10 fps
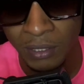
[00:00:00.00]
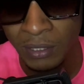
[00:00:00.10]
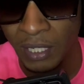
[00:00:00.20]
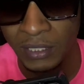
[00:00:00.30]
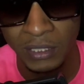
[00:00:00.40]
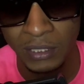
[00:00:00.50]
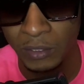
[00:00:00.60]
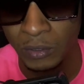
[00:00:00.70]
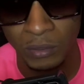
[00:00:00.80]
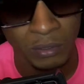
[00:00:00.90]
they should
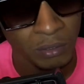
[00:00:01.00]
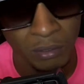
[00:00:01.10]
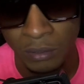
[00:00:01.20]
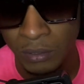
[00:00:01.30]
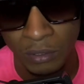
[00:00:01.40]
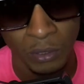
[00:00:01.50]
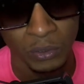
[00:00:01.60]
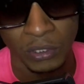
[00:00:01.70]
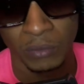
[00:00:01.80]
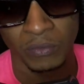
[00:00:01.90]
just go to
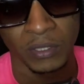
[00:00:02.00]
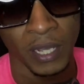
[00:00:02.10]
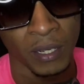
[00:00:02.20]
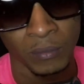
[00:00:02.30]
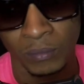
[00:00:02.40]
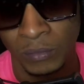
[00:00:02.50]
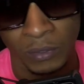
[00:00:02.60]
the damn